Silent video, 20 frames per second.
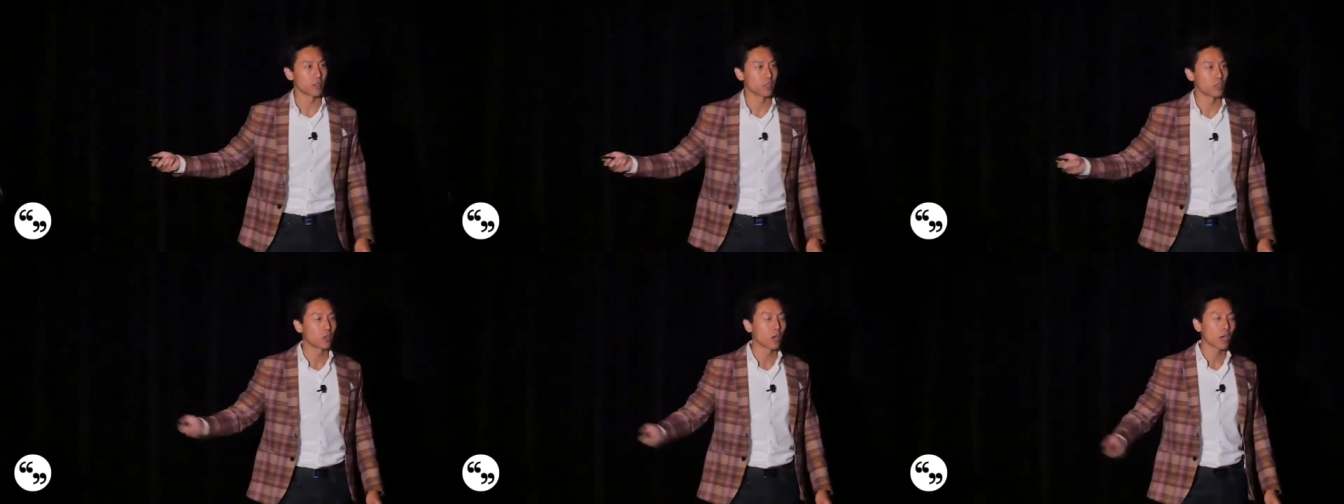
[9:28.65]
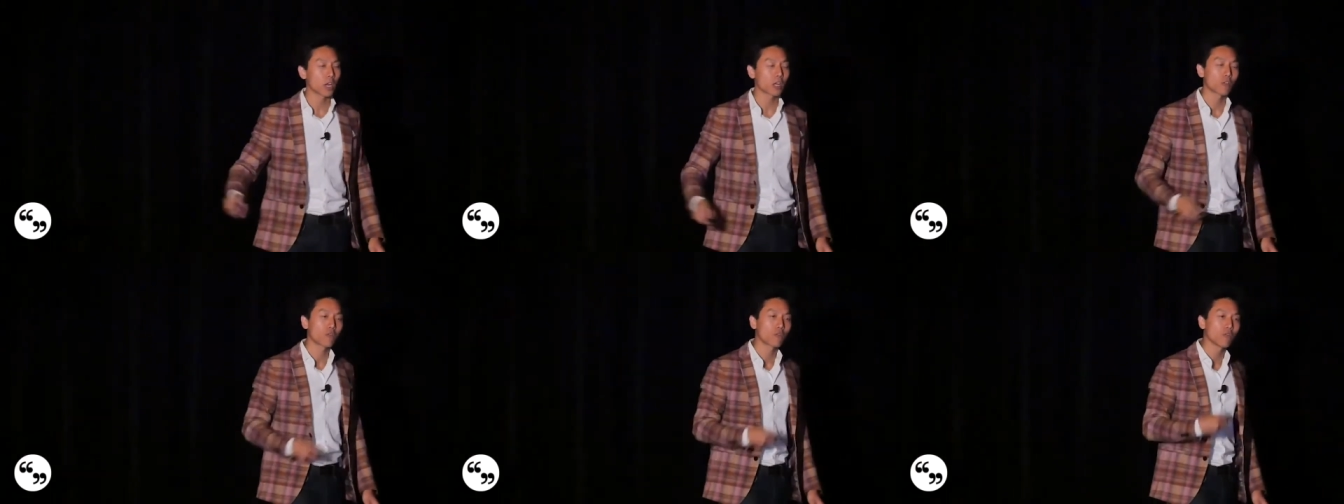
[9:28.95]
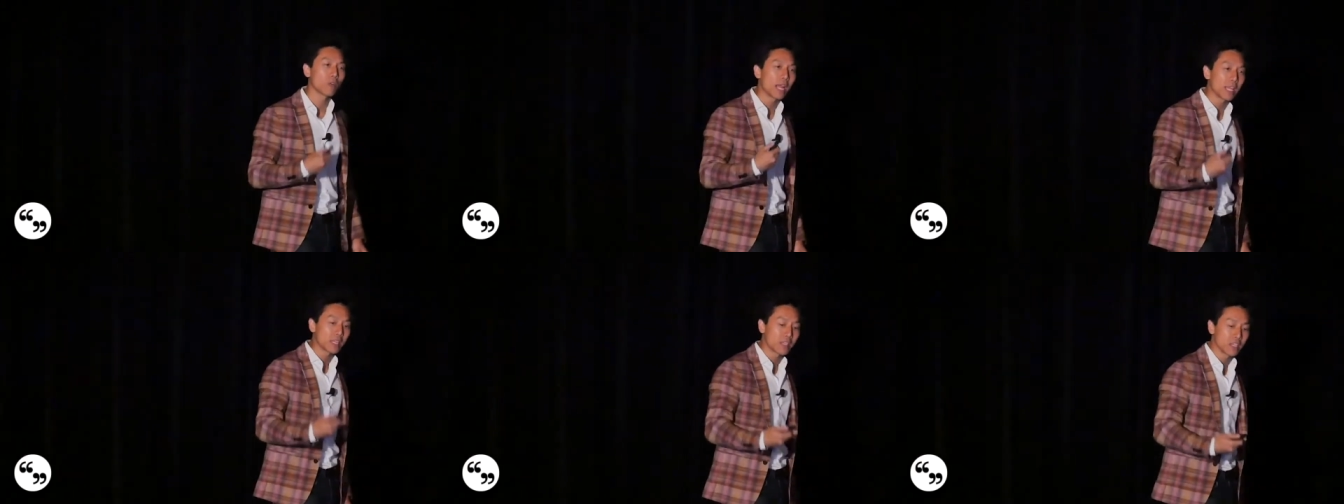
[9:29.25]
You've got to
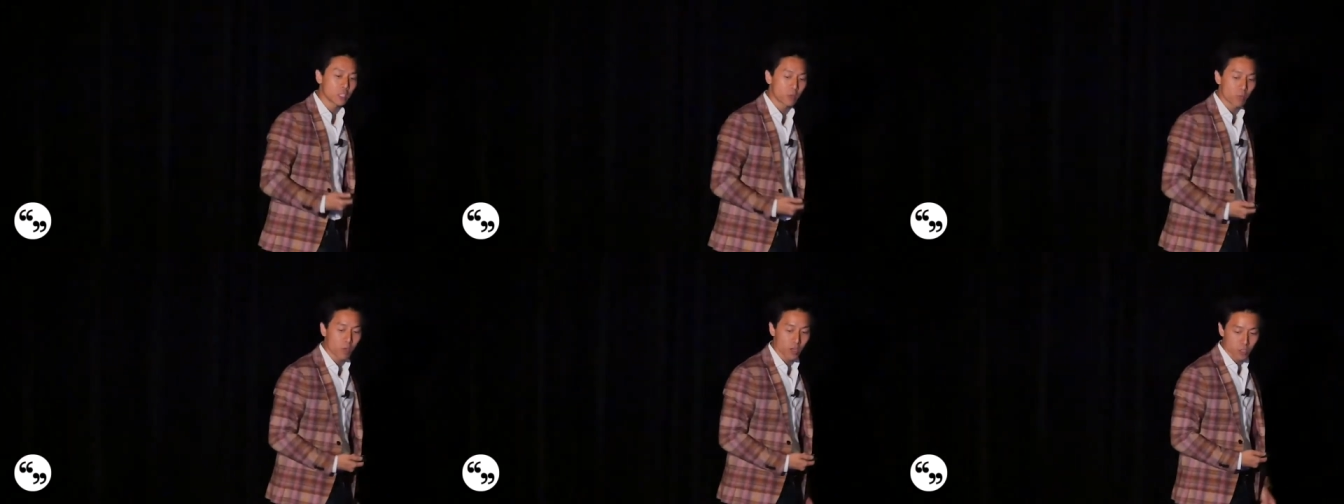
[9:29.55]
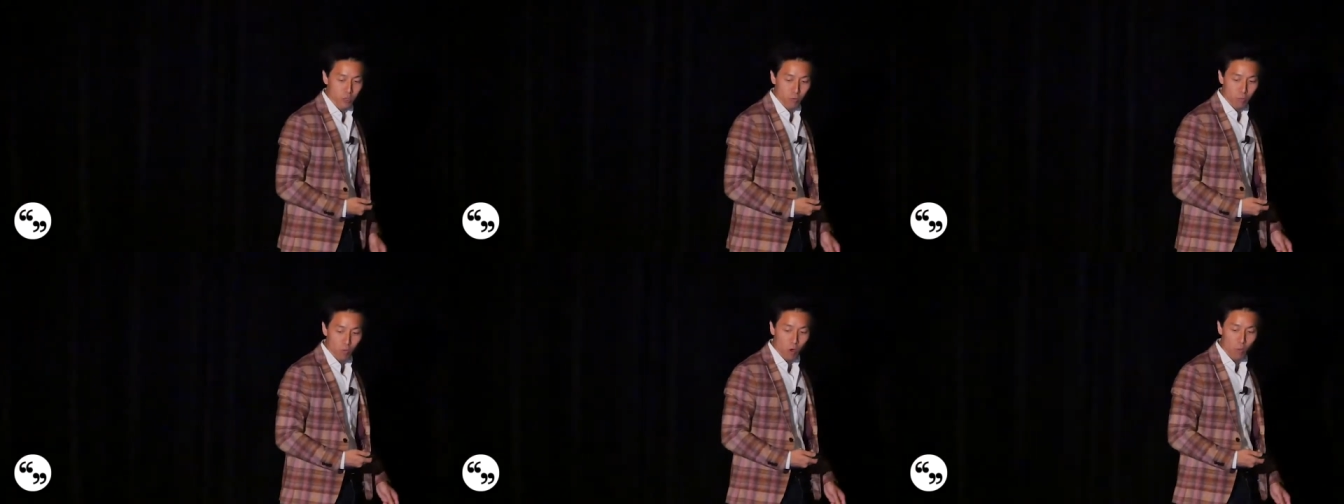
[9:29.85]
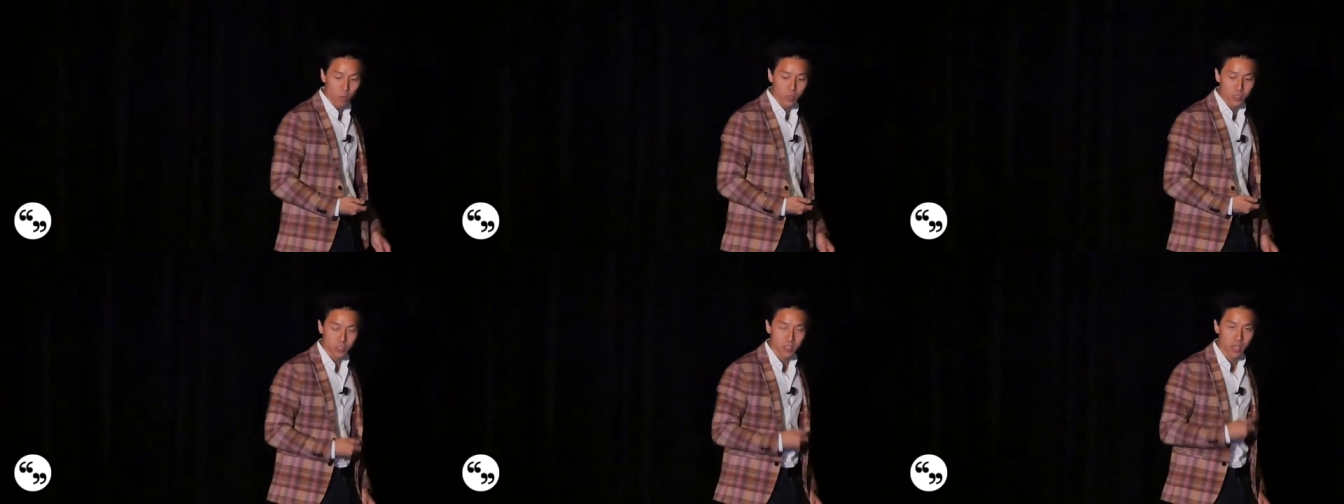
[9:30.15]
create these special
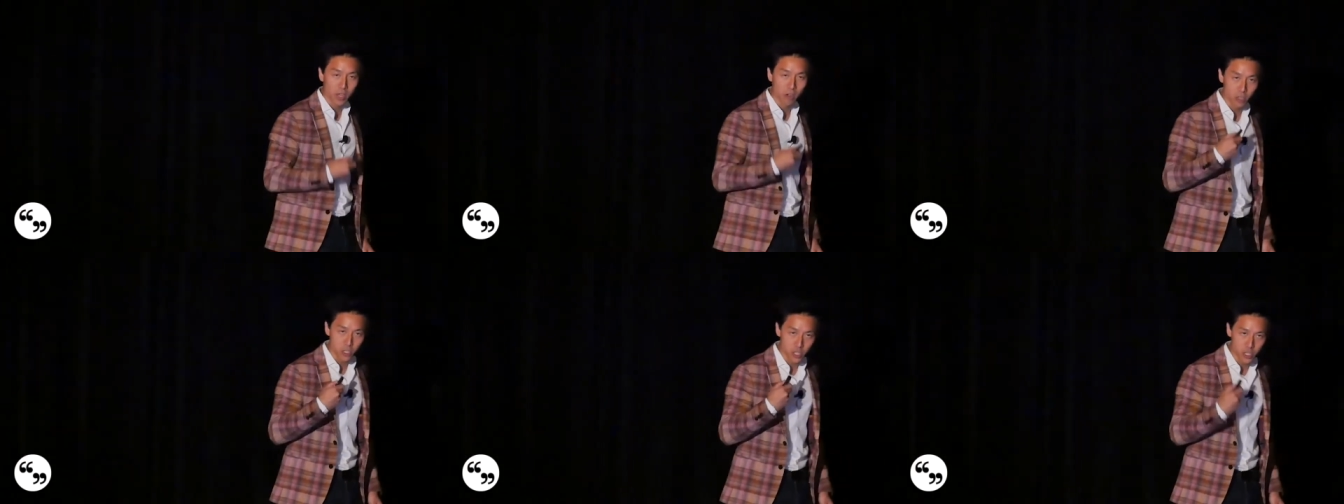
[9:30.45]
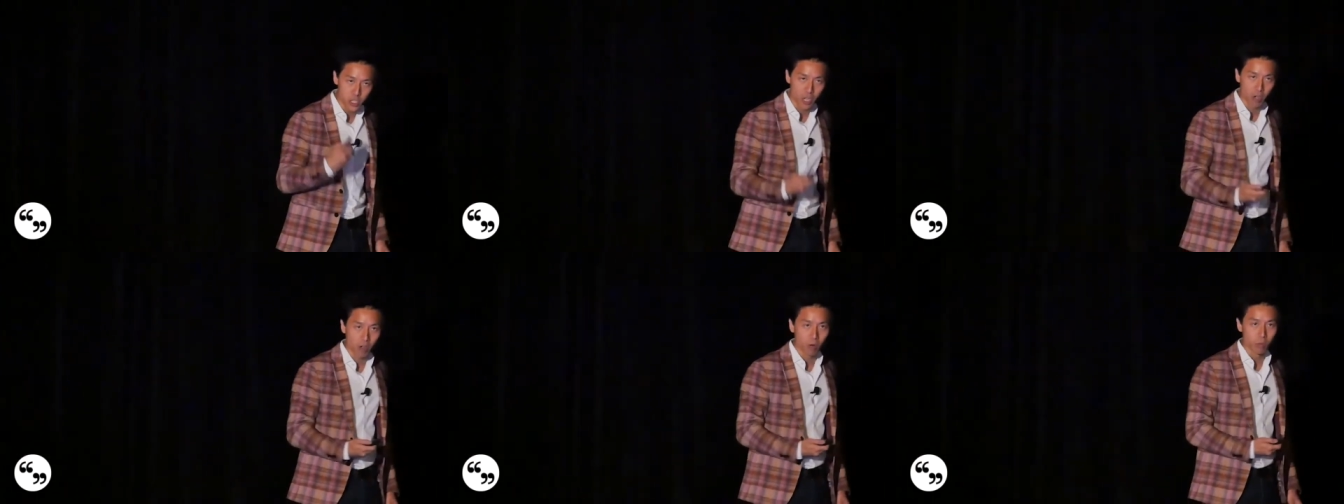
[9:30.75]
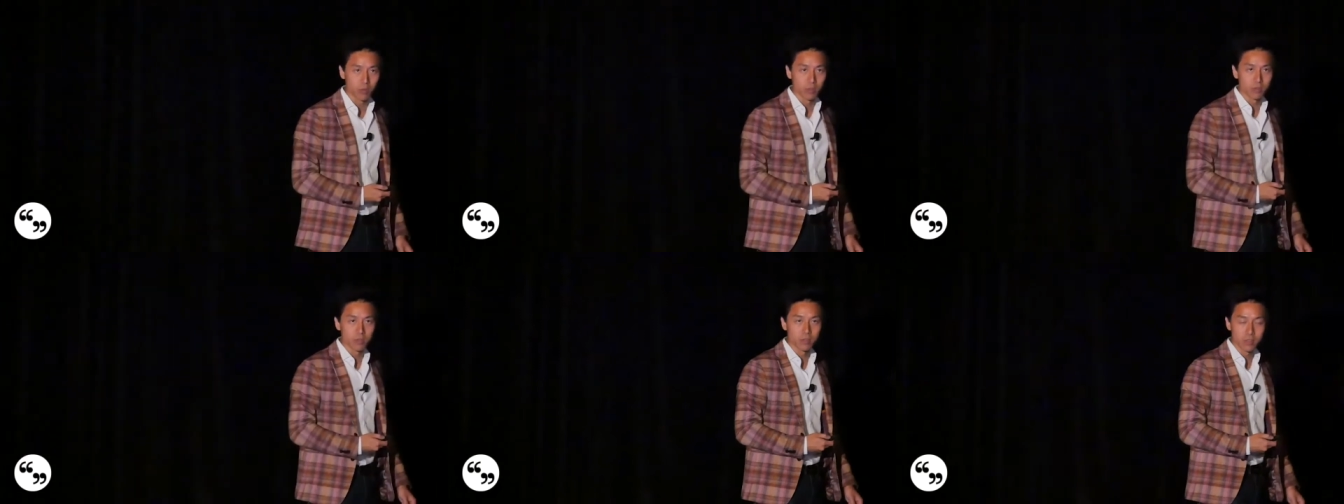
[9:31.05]
moments that are
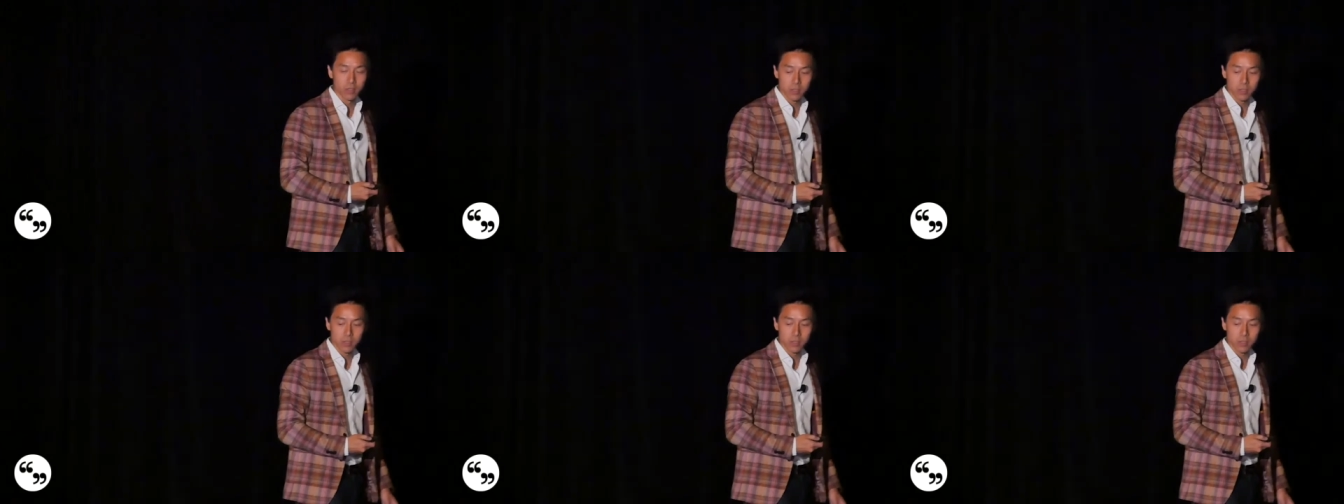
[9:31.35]
shareable.